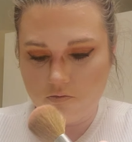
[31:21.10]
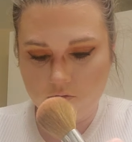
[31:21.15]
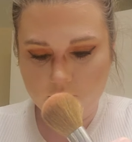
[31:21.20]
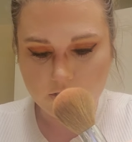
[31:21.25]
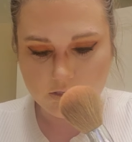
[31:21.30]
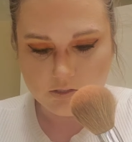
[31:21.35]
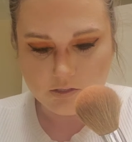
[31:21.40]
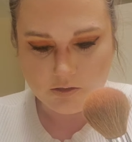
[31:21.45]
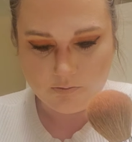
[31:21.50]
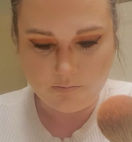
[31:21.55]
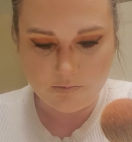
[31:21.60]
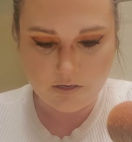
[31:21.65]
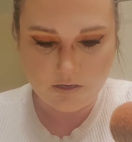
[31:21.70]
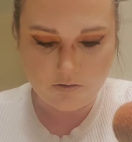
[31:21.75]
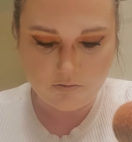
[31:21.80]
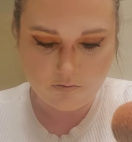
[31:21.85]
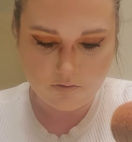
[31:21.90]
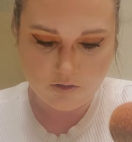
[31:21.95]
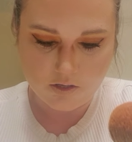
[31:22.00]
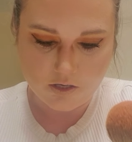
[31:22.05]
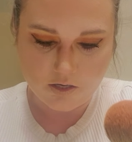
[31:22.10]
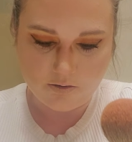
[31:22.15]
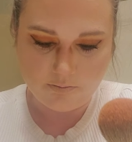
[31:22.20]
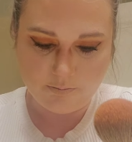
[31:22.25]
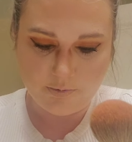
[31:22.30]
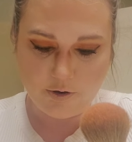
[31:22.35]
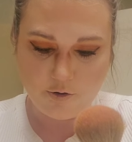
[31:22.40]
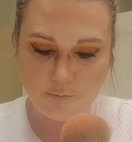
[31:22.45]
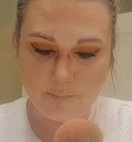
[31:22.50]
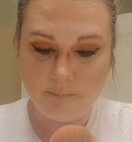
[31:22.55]
it's coming
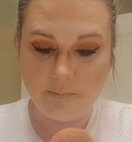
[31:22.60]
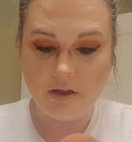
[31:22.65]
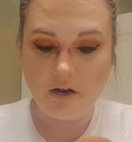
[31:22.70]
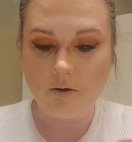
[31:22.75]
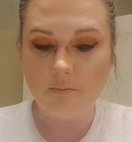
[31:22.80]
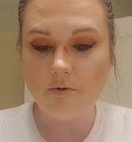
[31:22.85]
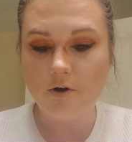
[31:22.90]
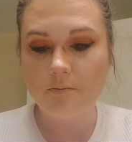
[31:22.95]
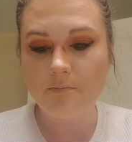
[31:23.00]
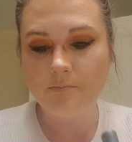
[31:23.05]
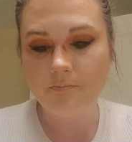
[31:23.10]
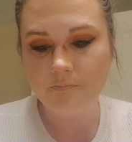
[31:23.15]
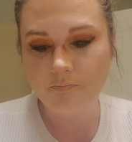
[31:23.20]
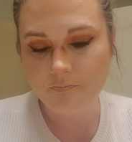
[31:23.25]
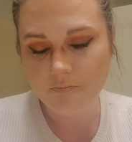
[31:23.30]
out, Bare Minimum.